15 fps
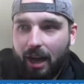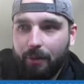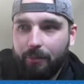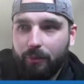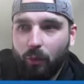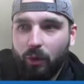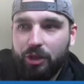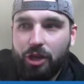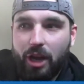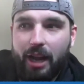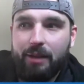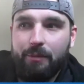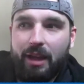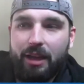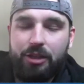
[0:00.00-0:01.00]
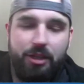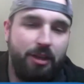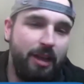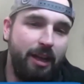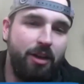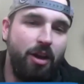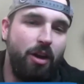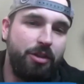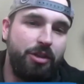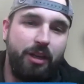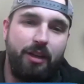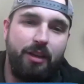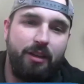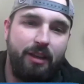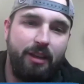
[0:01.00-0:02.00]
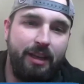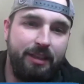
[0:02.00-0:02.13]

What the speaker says: We're trying to make sure that culture is